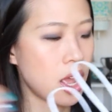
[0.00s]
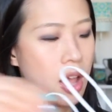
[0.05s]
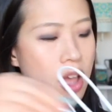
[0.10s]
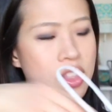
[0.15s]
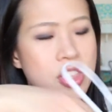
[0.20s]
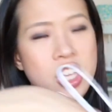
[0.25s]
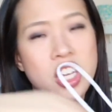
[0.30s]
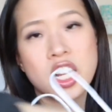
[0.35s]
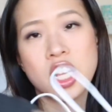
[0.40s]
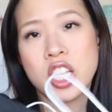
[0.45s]

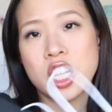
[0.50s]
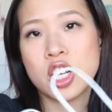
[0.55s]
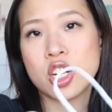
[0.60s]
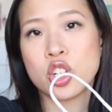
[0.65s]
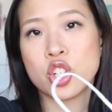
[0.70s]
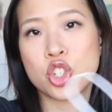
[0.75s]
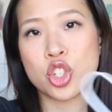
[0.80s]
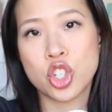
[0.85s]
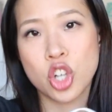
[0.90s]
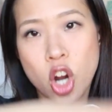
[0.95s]
And then a
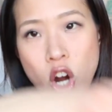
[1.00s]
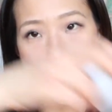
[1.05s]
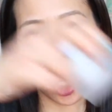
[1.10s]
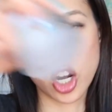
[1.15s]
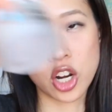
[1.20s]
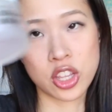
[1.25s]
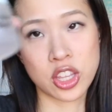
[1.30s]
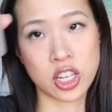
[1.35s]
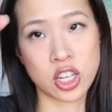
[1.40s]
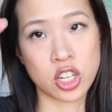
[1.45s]
little
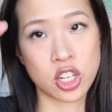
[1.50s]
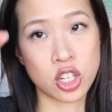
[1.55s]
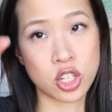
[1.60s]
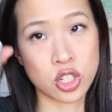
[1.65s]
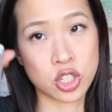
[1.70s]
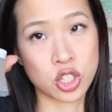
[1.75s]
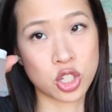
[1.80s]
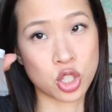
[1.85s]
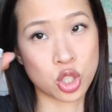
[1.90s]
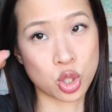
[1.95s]
jar that you
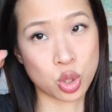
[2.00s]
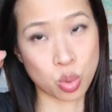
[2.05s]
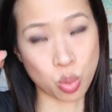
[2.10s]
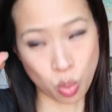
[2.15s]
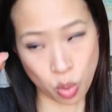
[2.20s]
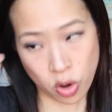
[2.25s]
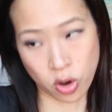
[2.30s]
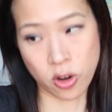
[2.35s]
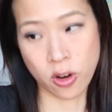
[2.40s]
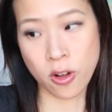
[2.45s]
use to
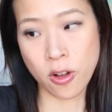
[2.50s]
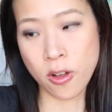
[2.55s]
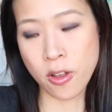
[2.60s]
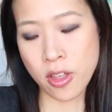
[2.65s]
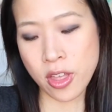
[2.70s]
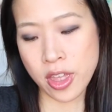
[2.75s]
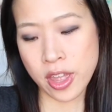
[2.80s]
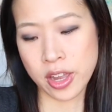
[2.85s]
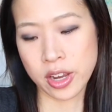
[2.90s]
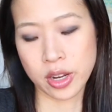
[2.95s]

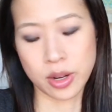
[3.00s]
swirl